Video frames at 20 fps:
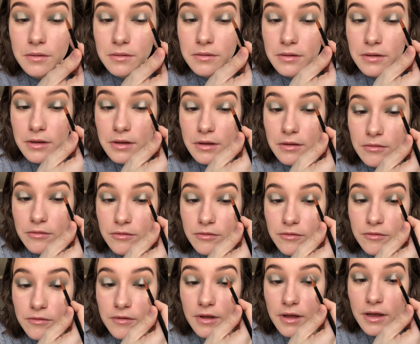And the other
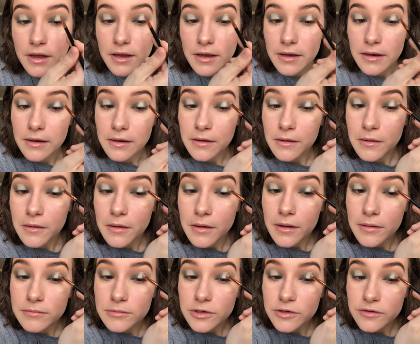side,
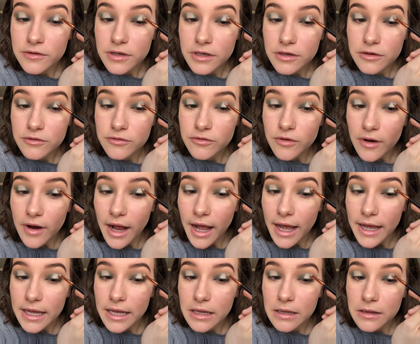I'm just like
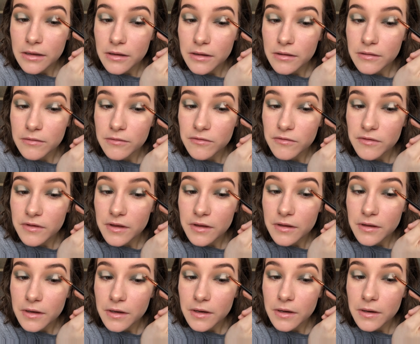dragging the
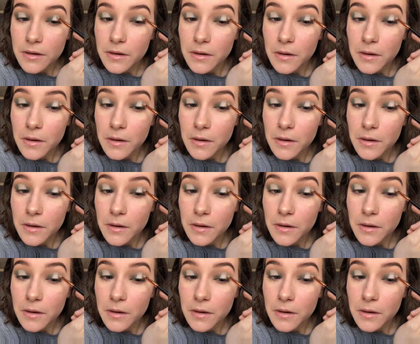concealer